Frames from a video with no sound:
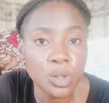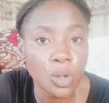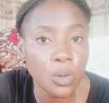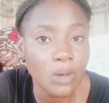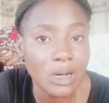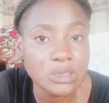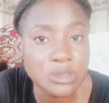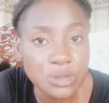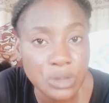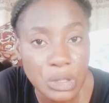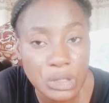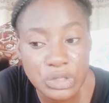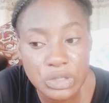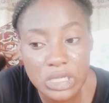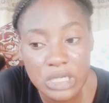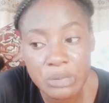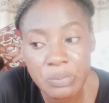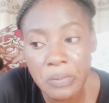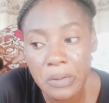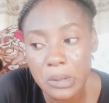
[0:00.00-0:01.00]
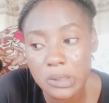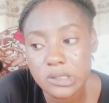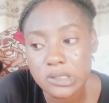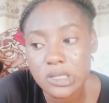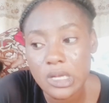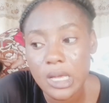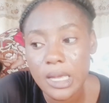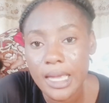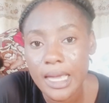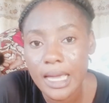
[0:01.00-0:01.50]
go 200 plus.
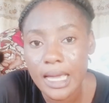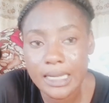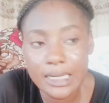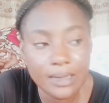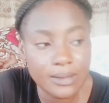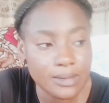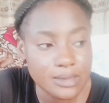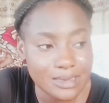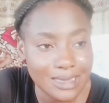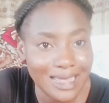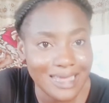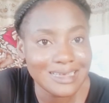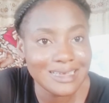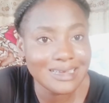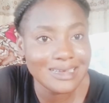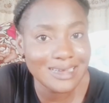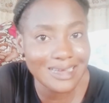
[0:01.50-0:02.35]
And I was like,